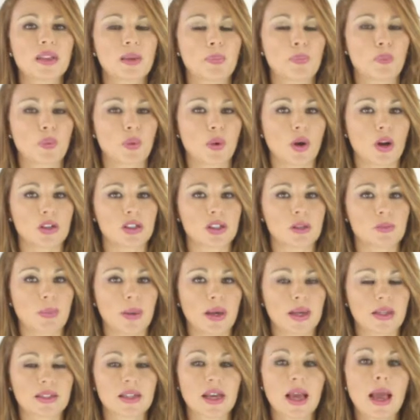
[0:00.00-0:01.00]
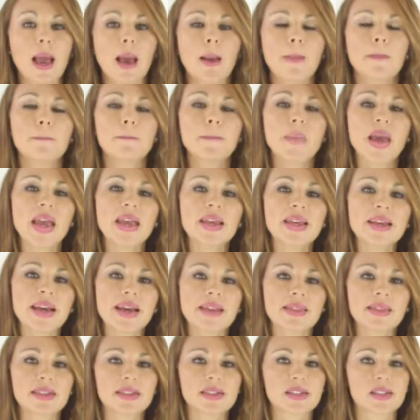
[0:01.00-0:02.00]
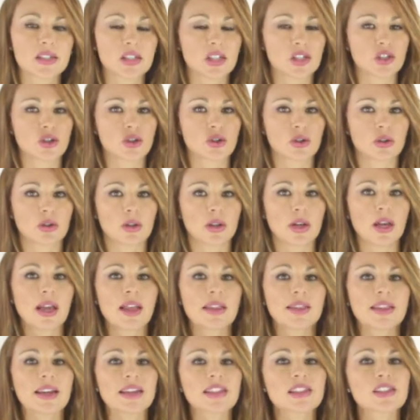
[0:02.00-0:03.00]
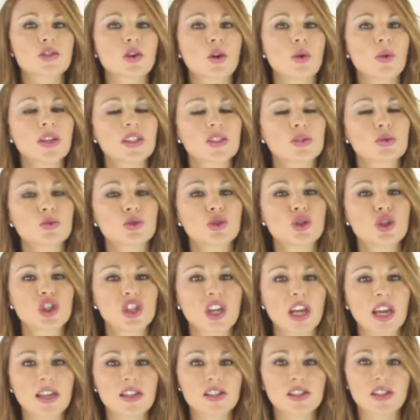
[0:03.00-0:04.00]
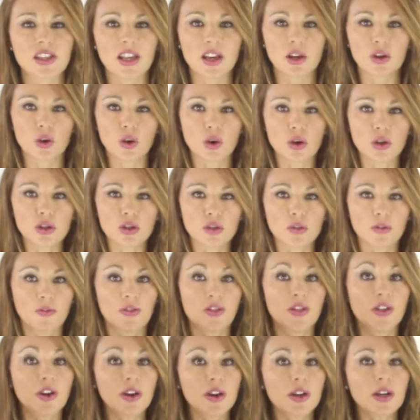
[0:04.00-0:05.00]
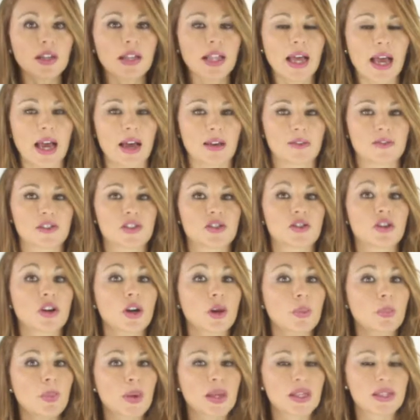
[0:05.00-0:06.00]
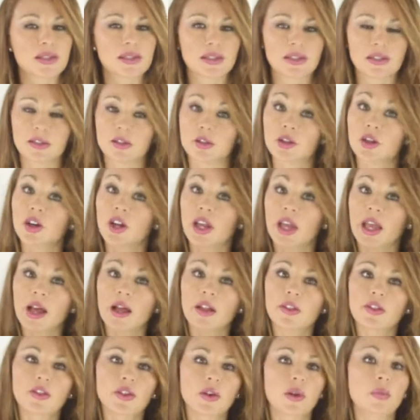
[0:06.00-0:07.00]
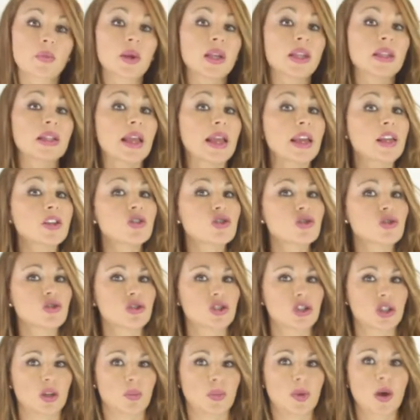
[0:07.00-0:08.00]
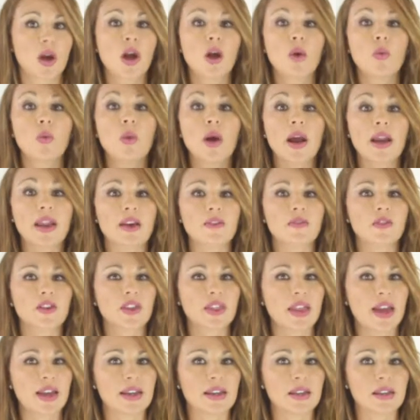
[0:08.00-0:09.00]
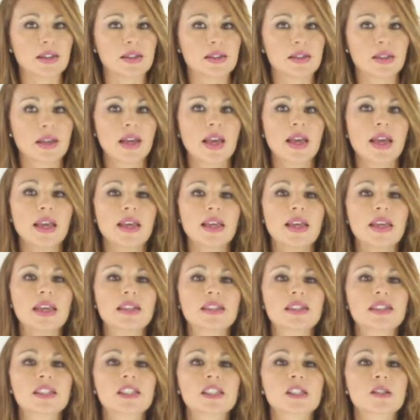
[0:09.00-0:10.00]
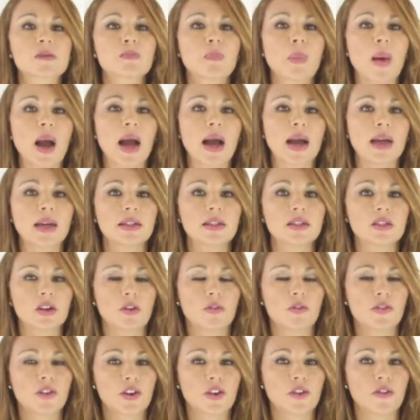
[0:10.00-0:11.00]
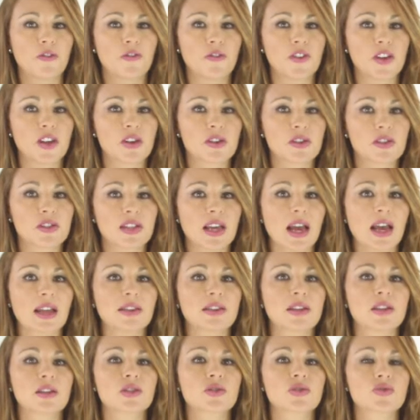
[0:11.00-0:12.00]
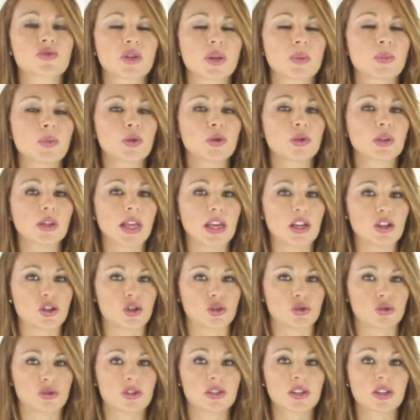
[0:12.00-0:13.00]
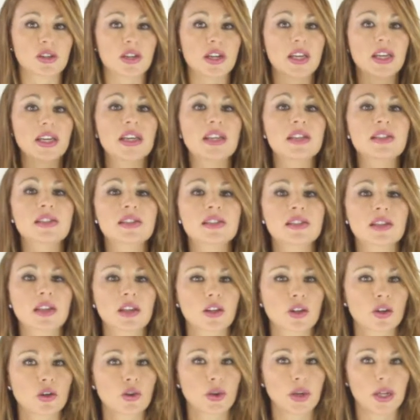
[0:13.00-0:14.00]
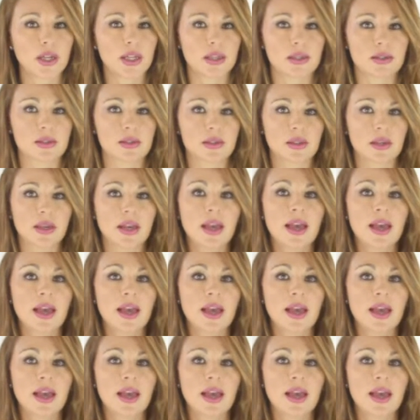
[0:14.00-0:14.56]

the prospect make a decision that is going to change the course of their lives, their business, their health, their relationship, whatever that is, in spite of their fears and their tribulations, their insecurities.